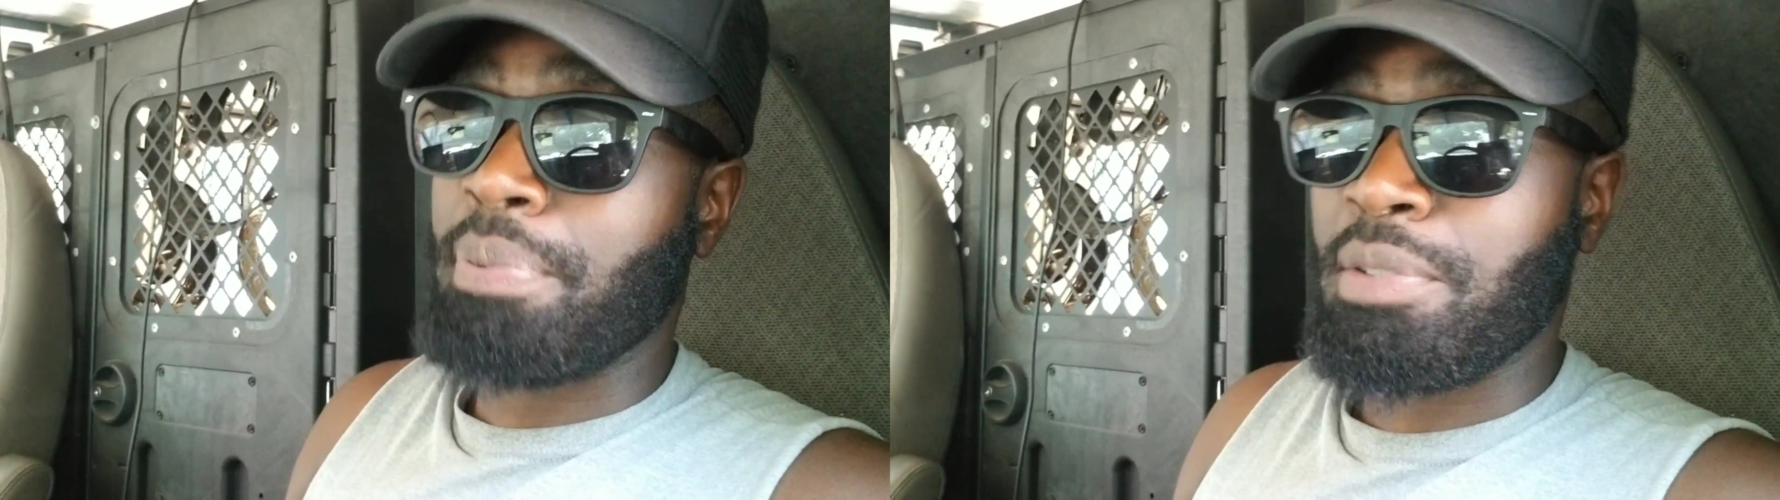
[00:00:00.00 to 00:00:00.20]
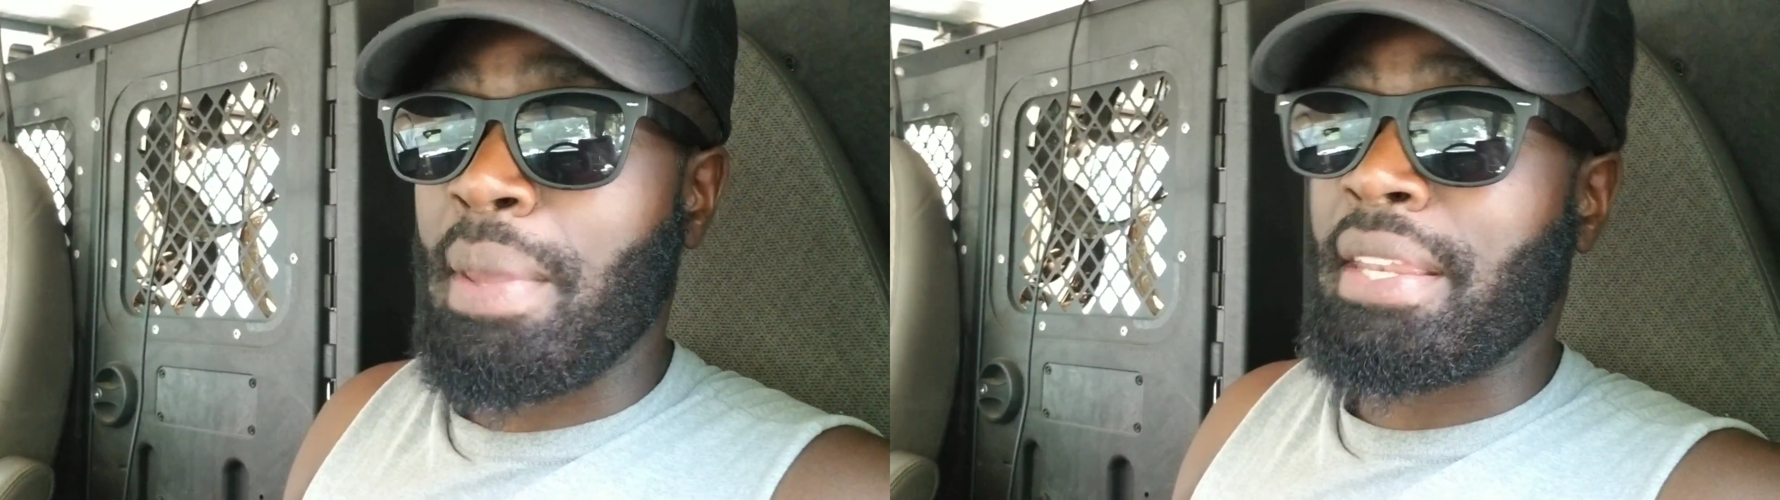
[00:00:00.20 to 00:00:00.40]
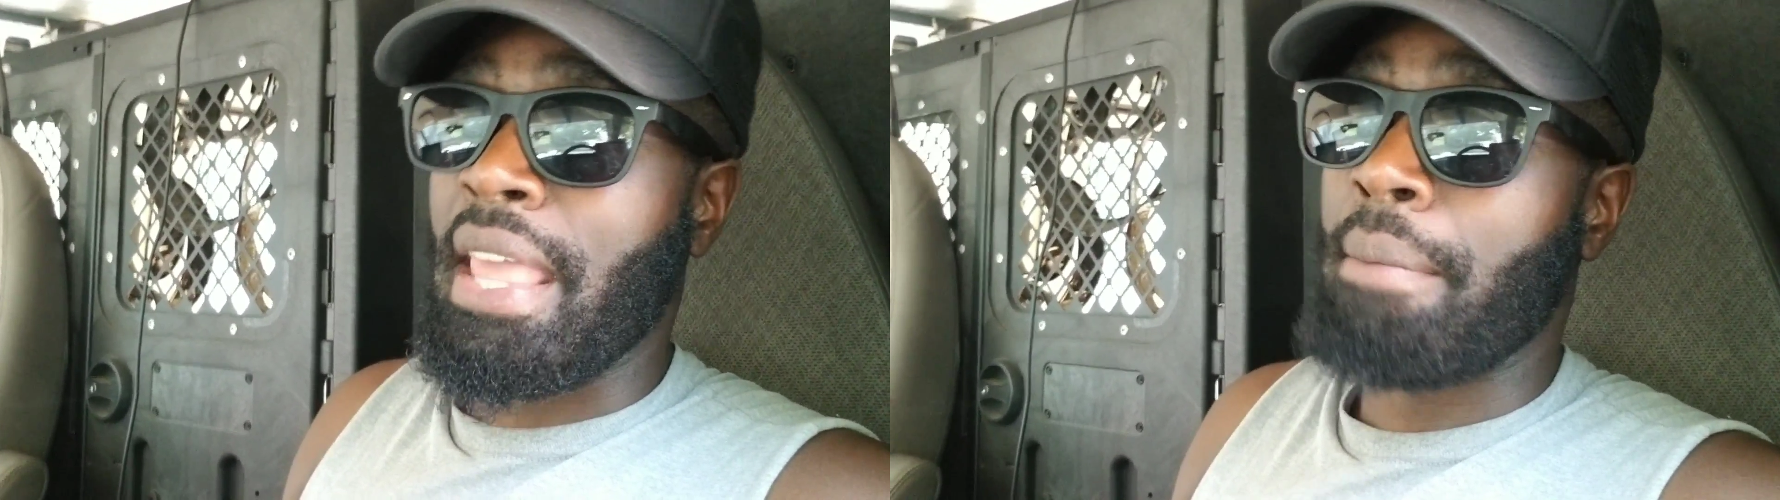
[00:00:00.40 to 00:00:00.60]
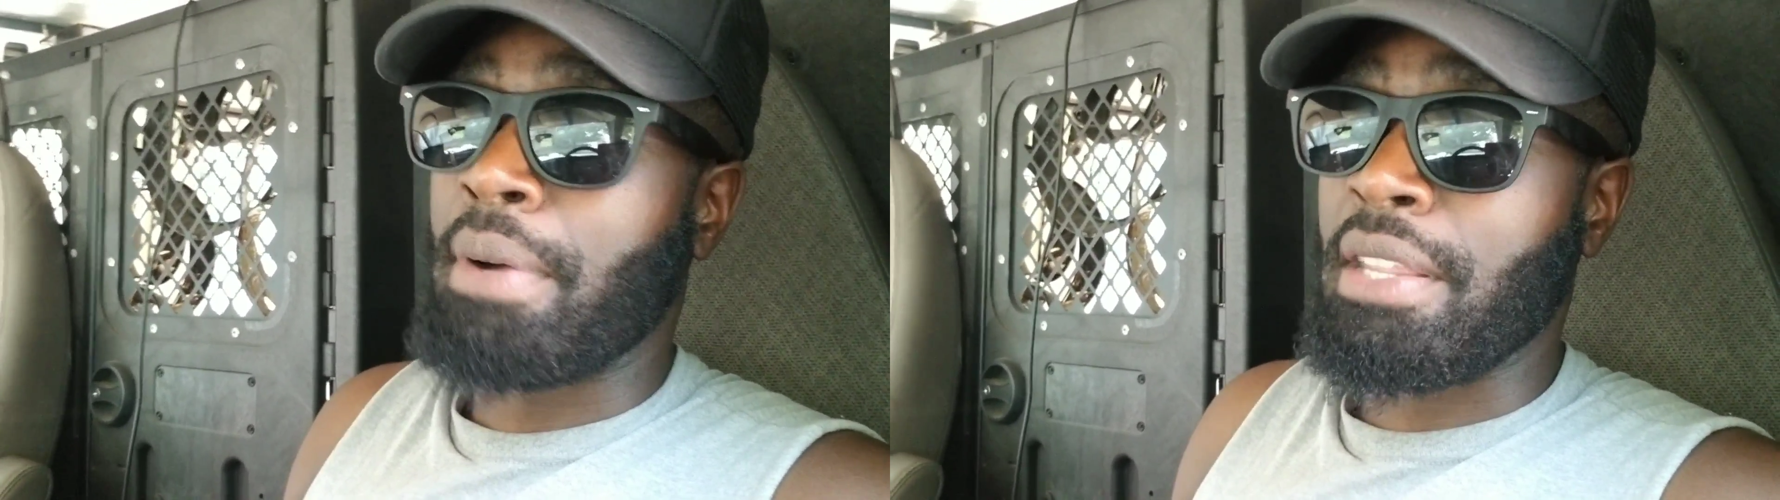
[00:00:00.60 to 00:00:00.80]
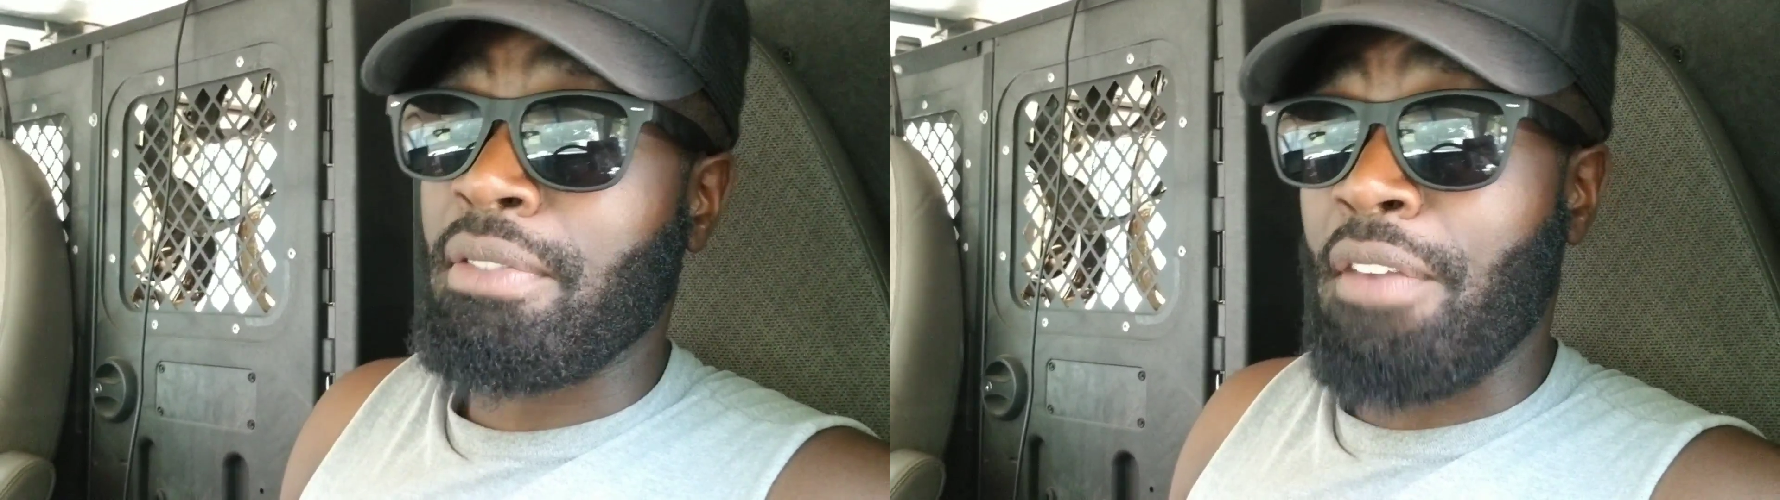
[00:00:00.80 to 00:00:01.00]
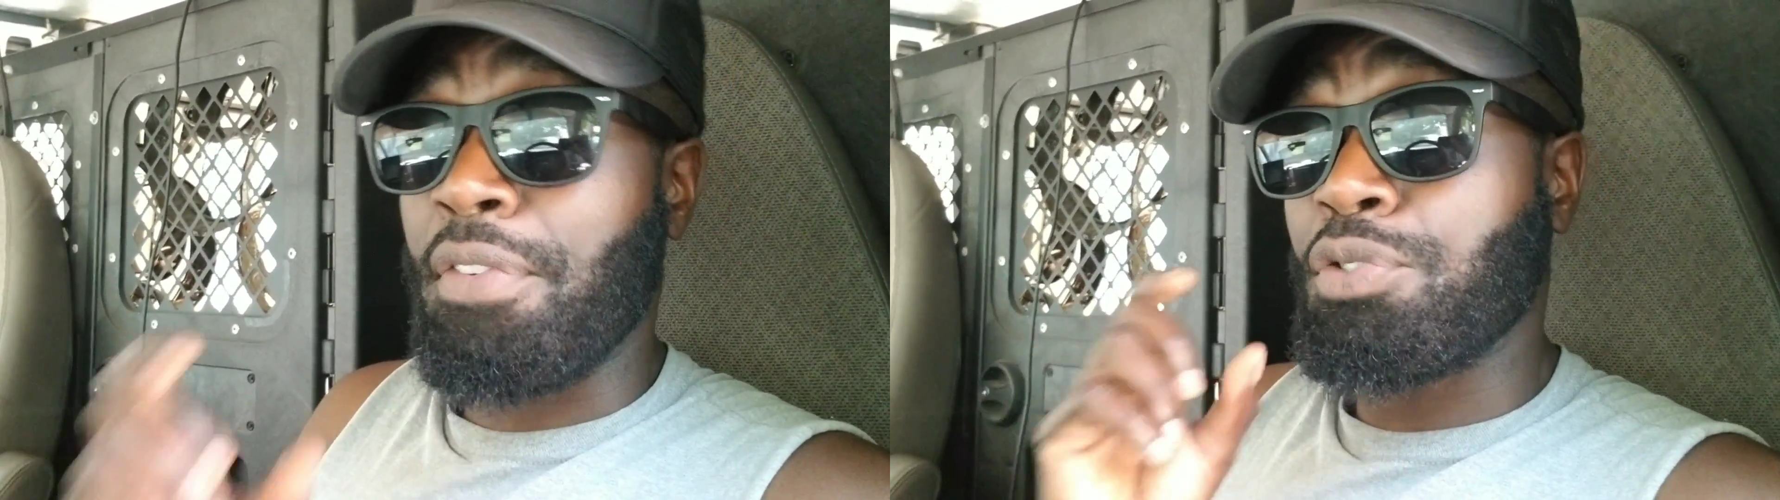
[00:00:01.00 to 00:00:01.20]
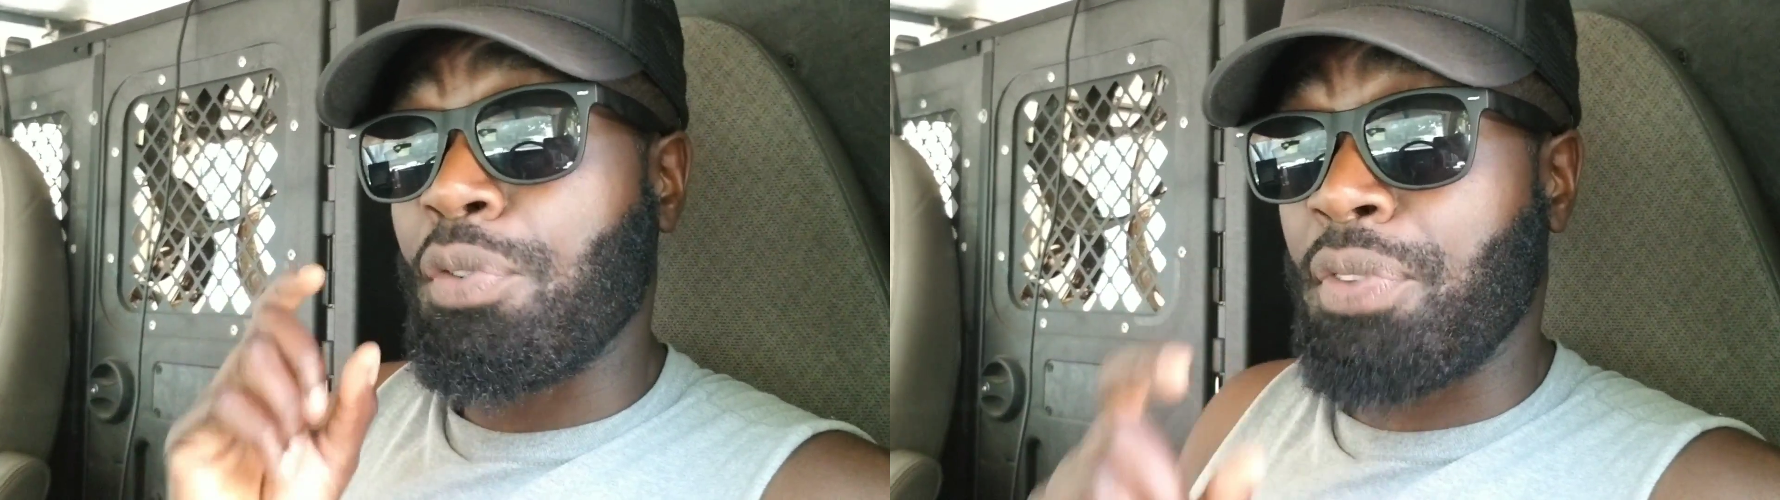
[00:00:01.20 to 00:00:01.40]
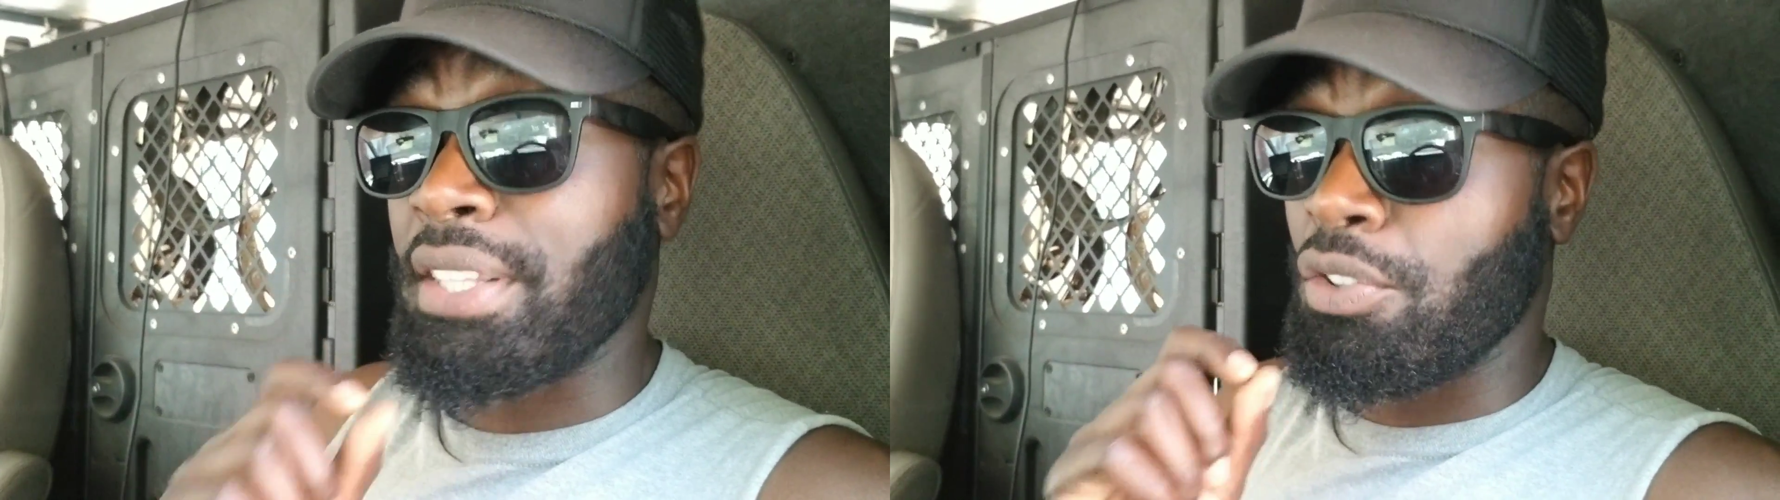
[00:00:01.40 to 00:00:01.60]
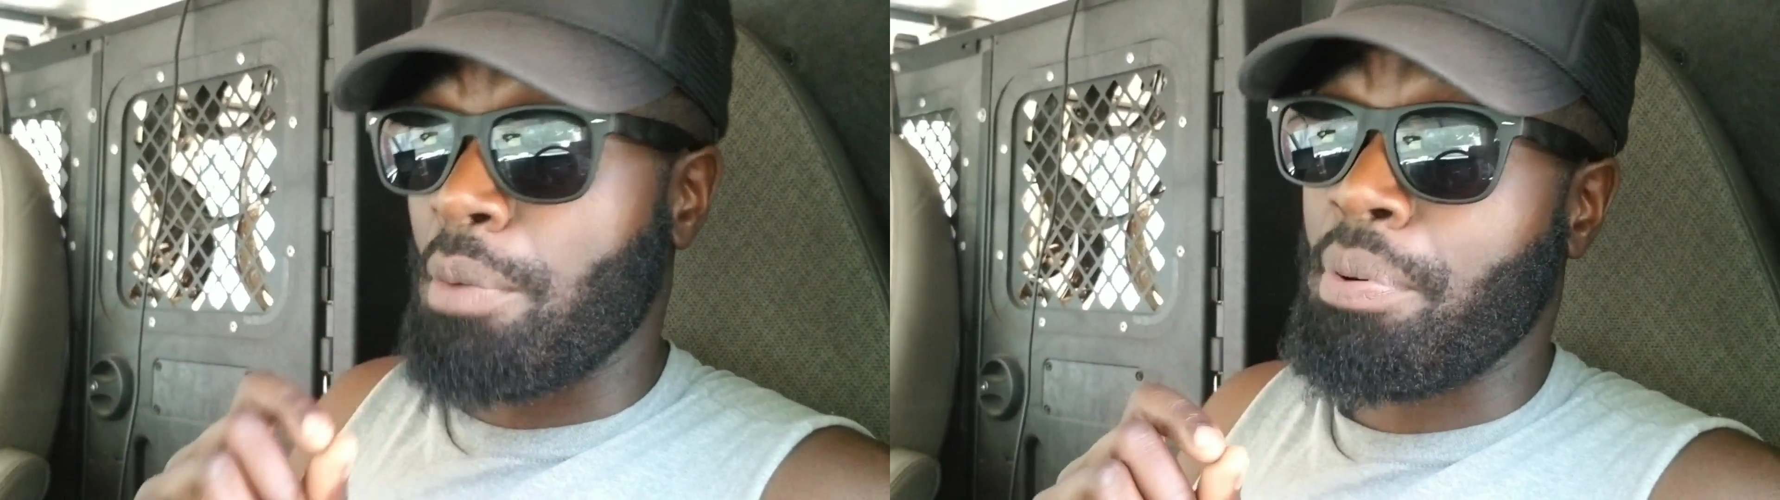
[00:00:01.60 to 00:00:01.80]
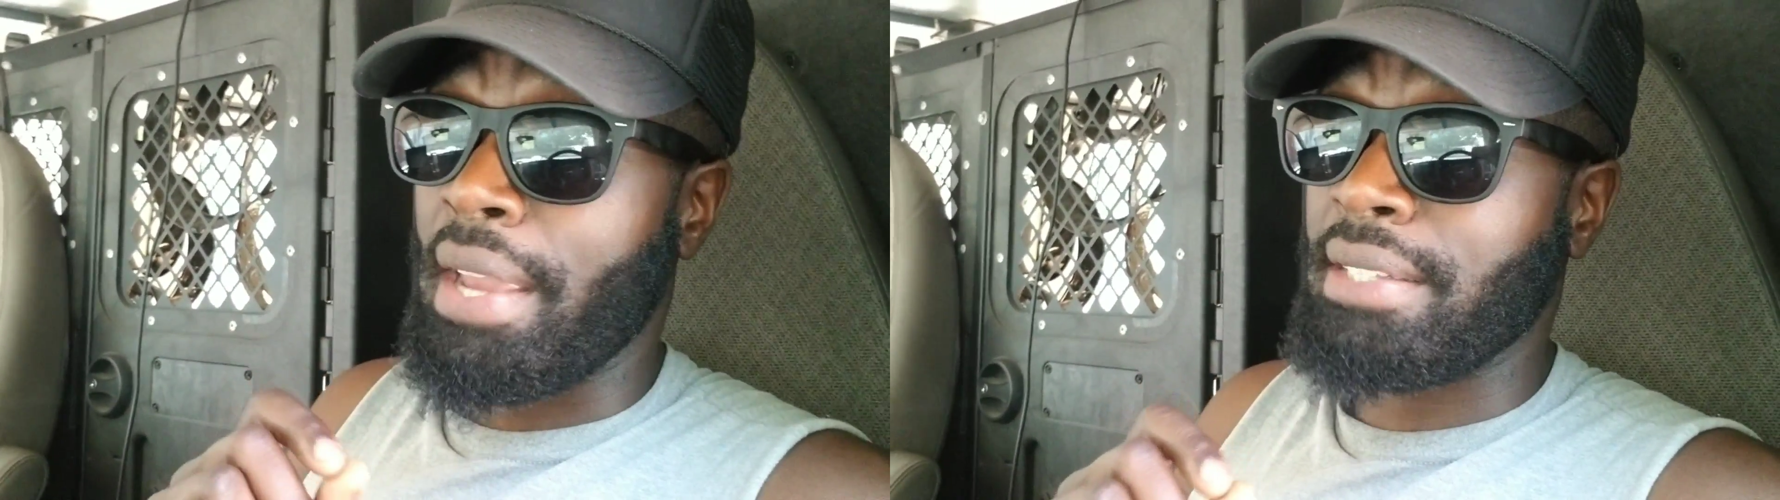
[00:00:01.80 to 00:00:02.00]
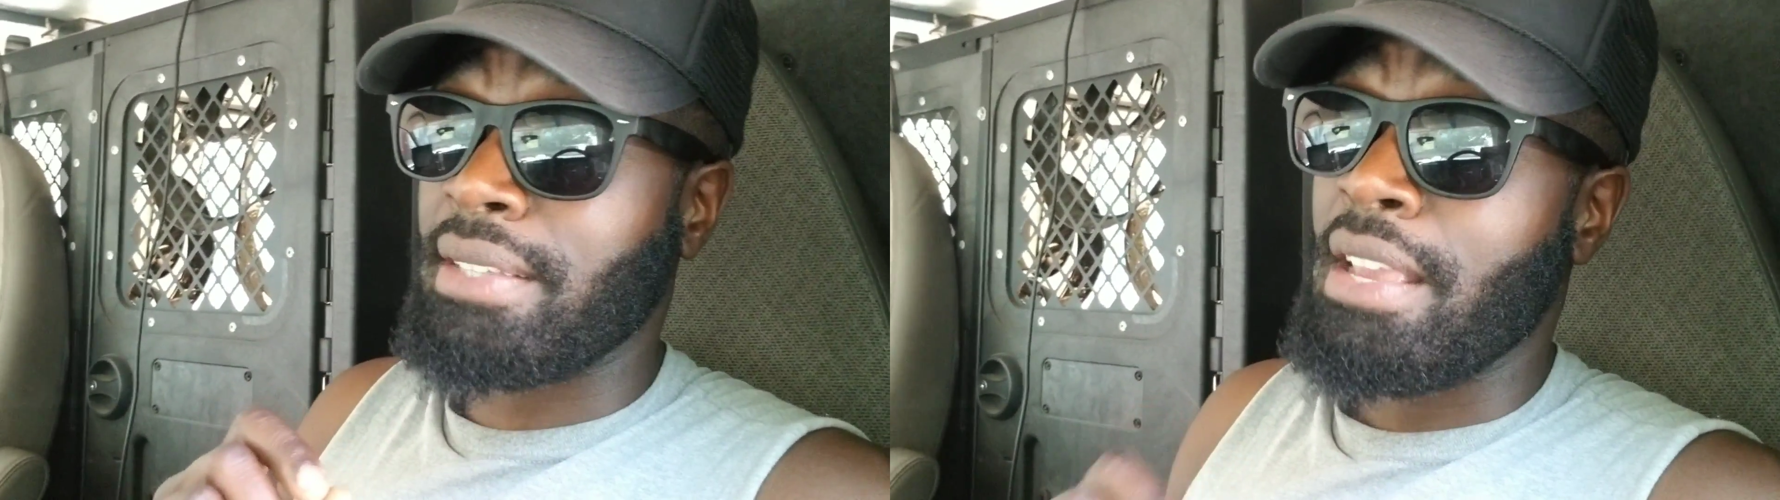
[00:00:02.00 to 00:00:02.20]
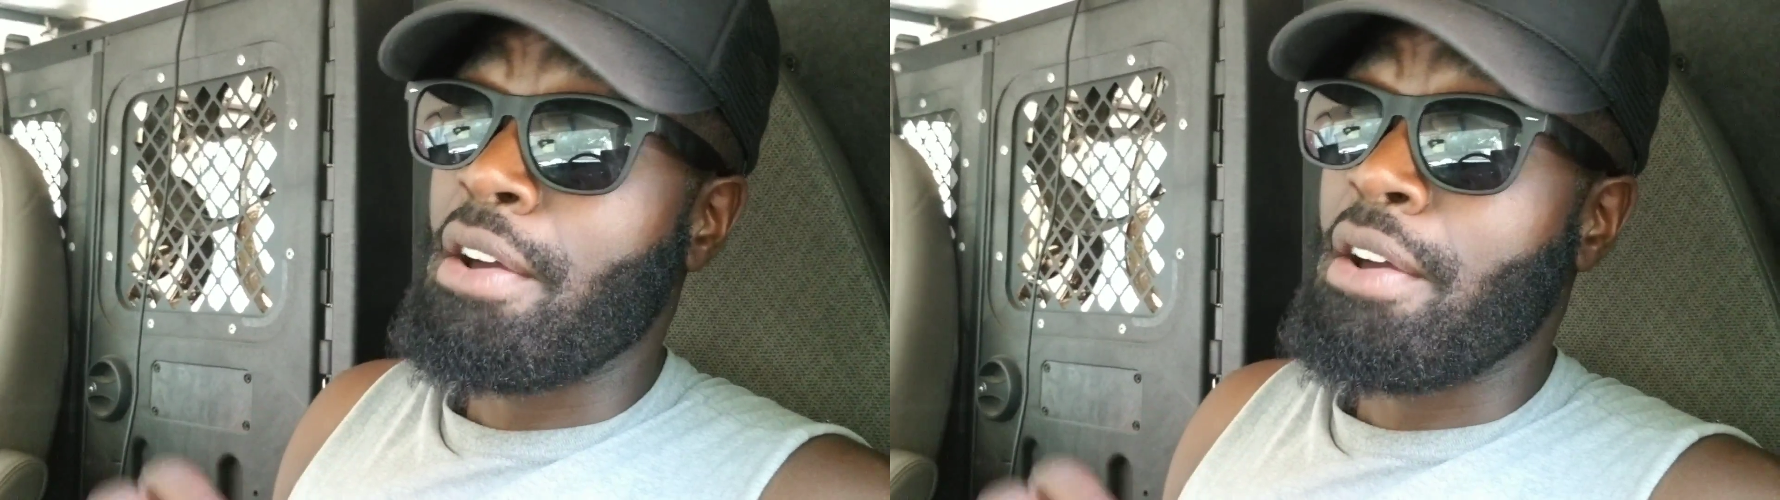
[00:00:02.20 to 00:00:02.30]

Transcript: spending that money if it's reflected on the price